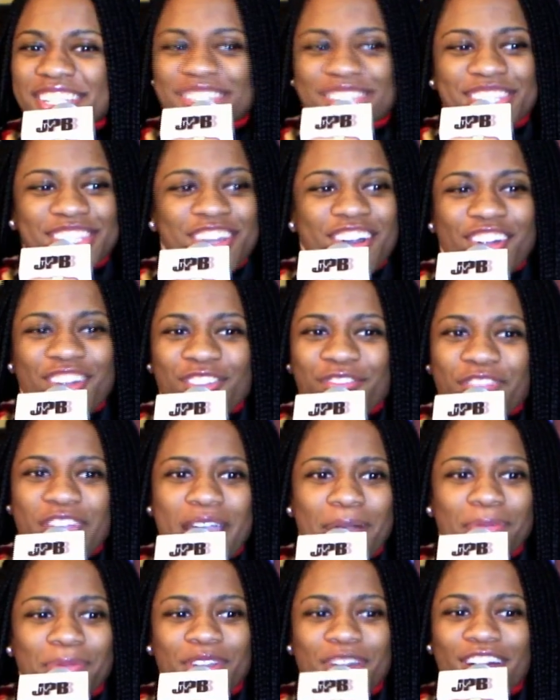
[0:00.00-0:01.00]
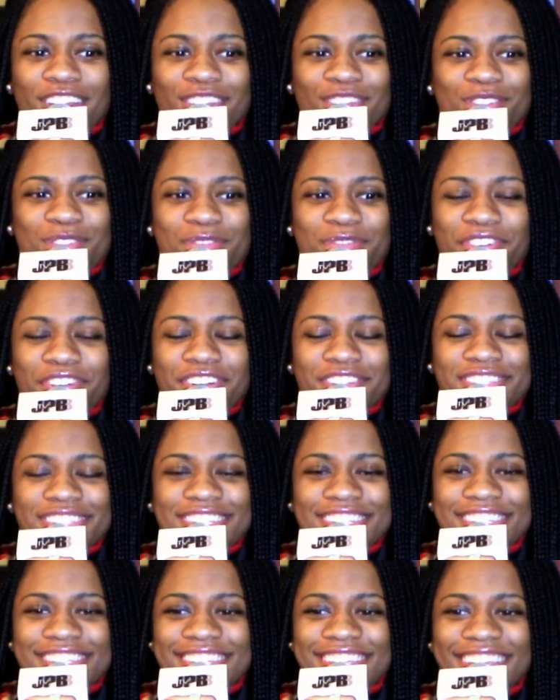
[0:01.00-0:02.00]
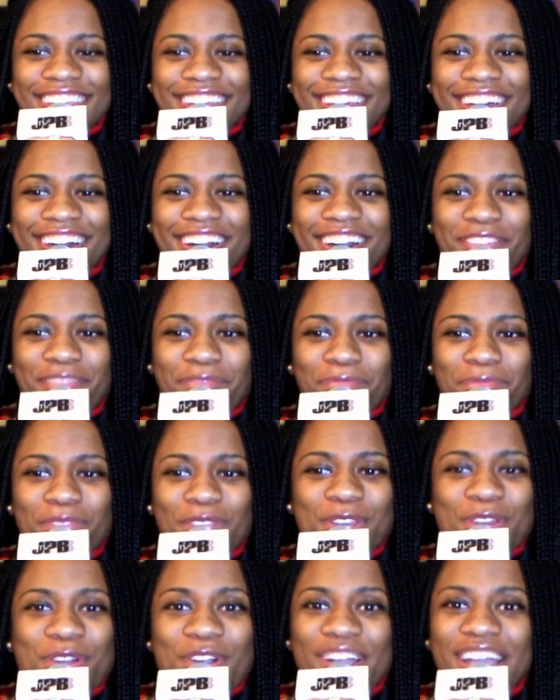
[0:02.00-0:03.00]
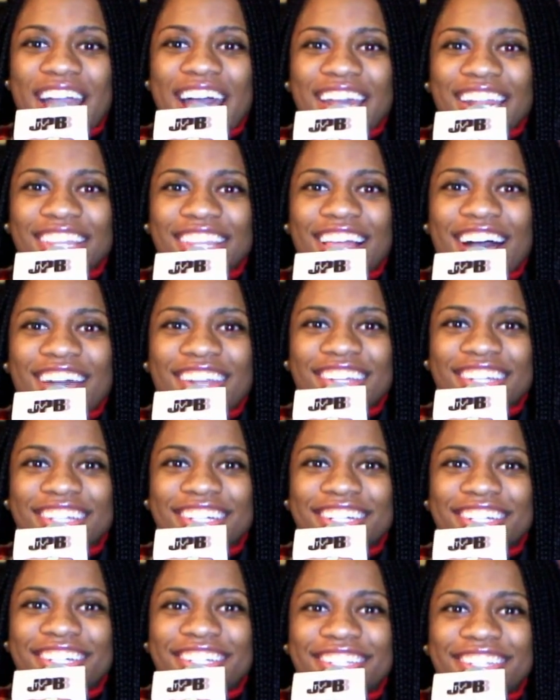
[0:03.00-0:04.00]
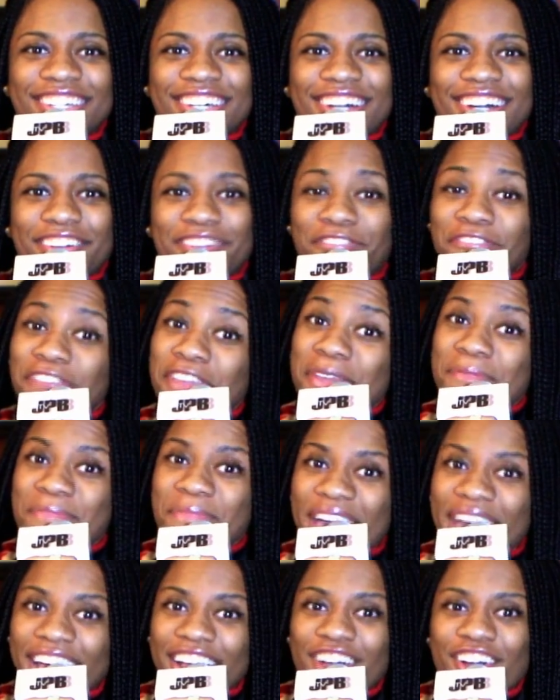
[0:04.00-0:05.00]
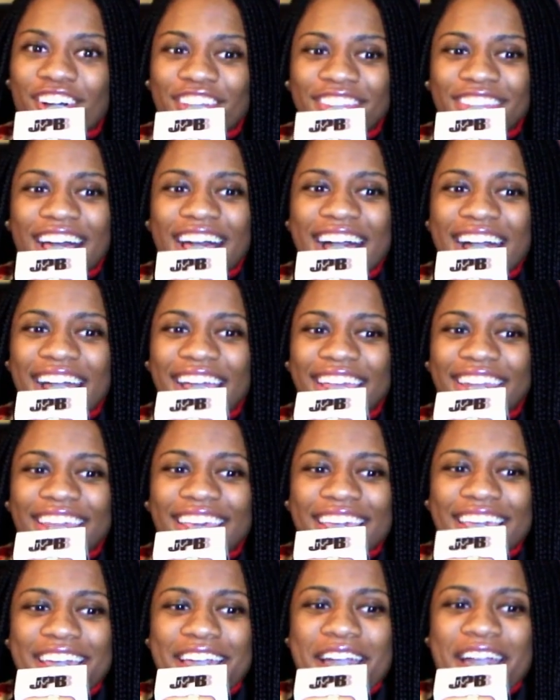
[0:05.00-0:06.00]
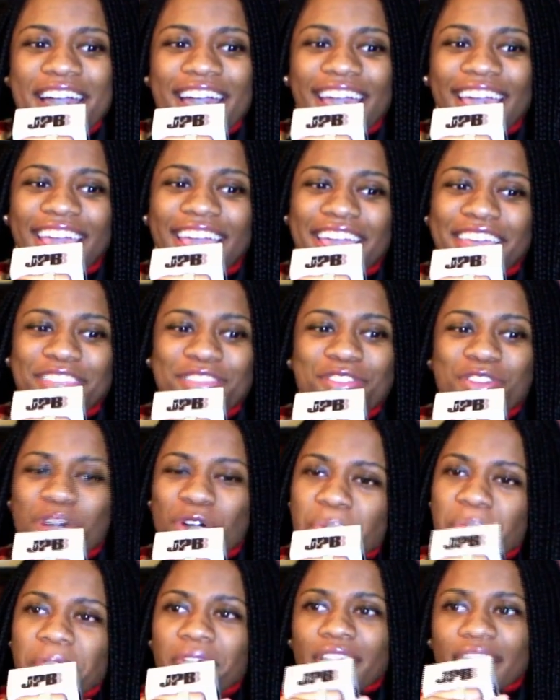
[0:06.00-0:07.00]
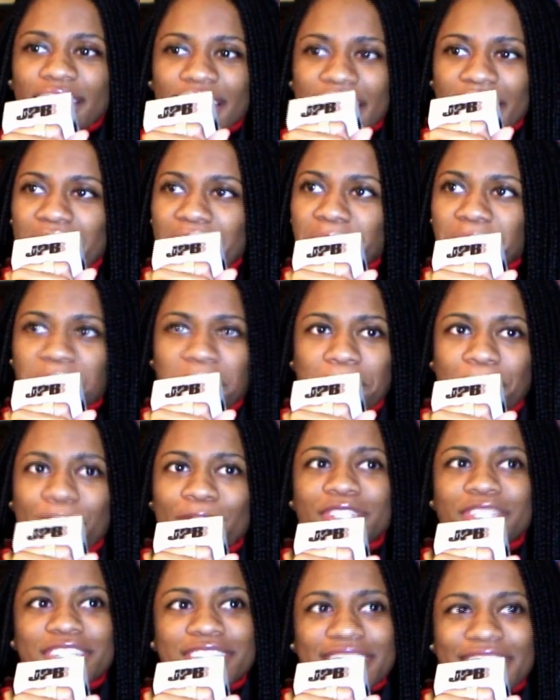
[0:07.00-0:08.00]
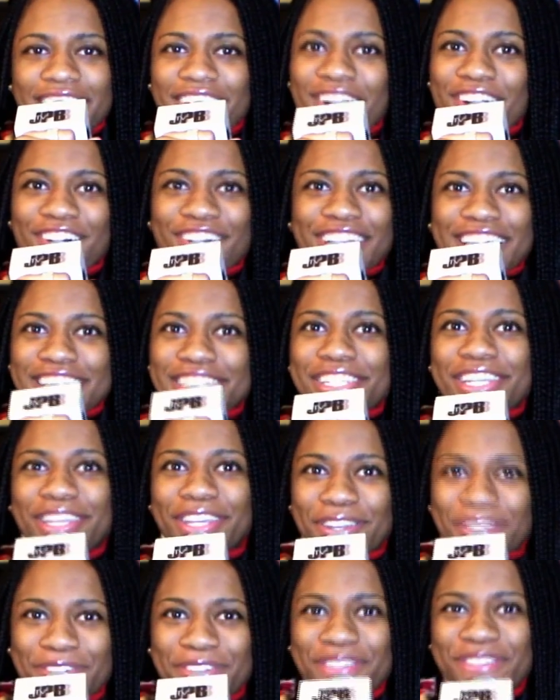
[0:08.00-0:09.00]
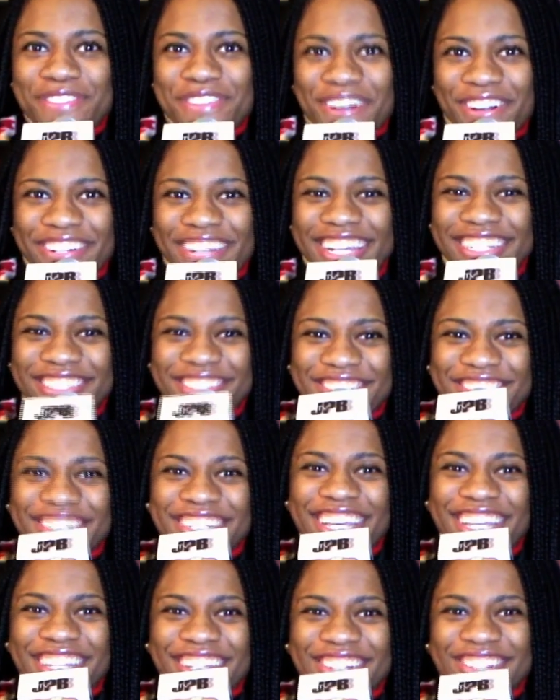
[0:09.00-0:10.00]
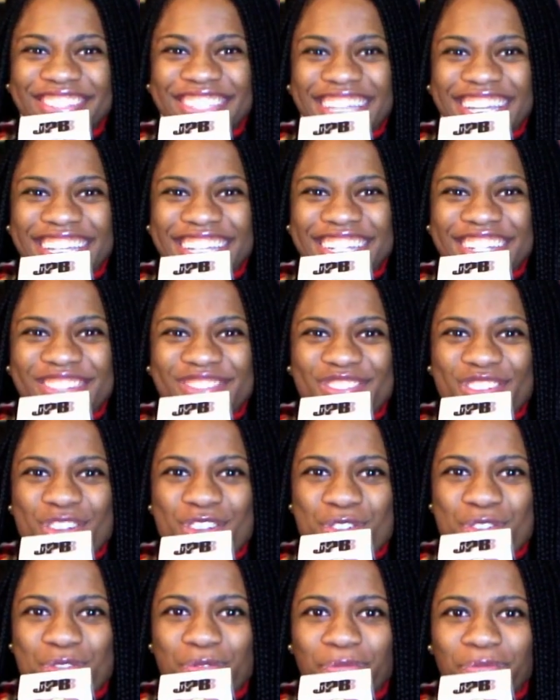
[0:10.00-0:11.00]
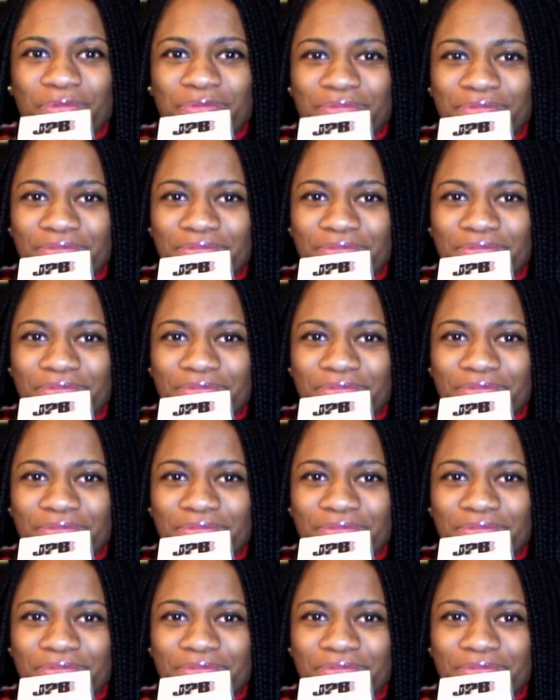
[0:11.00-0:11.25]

started rapping our little verses. And, you know, I got a lot of good feedback online. And, you know, again, people are just like, oh, that's cute. You know, they doing their little thing in the room.